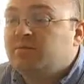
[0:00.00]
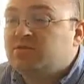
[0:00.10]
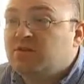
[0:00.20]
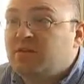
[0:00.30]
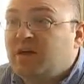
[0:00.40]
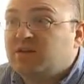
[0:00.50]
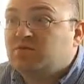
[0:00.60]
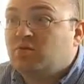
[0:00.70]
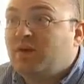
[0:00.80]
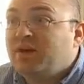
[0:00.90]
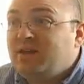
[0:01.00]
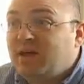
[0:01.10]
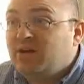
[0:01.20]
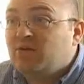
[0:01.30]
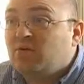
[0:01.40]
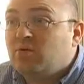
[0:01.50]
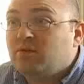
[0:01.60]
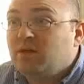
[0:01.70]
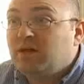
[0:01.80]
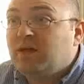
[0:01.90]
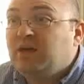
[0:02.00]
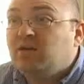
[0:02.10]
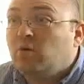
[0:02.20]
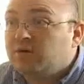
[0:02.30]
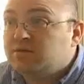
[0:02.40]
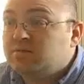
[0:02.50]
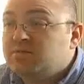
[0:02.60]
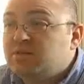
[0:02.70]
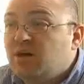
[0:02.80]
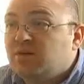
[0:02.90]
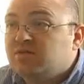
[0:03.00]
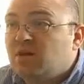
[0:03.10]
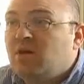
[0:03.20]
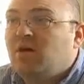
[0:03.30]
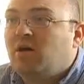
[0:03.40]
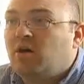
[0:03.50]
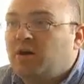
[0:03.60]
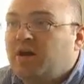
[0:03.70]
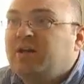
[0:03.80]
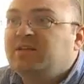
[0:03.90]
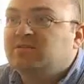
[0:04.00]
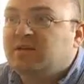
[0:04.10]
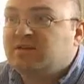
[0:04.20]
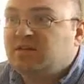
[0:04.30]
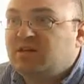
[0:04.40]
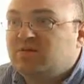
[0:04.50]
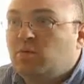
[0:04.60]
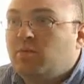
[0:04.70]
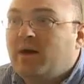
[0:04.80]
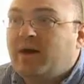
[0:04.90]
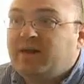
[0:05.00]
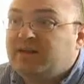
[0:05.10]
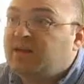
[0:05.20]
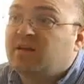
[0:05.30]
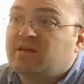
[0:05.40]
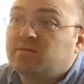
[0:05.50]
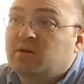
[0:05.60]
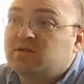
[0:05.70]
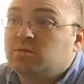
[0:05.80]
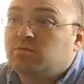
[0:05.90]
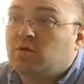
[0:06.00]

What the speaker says: so that the actual radiator or the heat coils themselves are not easily accessible by any kind of combustible